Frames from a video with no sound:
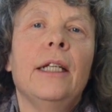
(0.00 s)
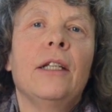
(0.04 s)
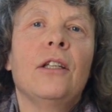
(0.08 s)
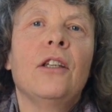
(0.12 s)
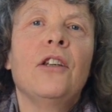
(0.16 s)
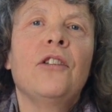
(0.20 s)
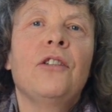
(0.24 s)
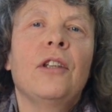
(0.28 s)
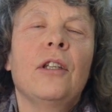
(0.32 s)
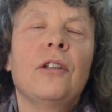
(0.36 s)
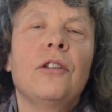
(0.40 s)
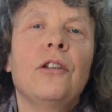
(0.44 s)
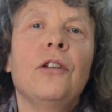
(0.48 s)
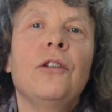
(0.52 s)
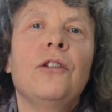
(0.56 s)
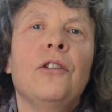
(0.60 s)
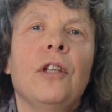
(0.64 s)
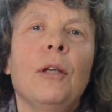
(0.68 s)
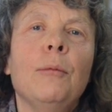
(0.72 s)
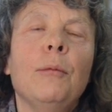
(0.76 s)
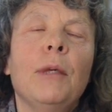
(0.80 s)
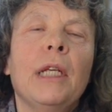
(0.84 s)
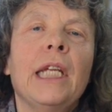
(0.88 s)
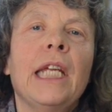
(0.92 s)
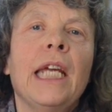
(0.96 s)
to
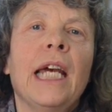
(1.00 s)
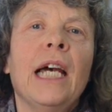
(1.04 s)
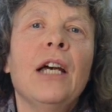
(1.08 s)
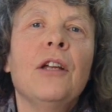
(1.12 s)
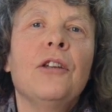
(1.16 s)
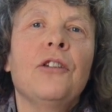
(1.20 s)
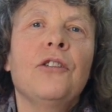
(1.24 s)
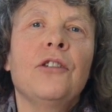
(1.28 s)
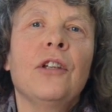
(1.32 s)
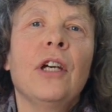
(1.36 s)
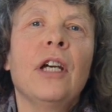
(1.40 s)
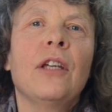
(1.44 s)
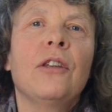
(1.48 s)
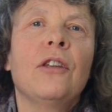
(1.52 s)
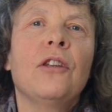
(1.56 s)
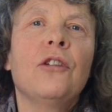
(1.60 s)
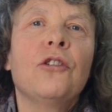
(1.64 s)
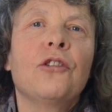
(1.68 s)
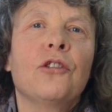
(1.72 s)
somebody outside the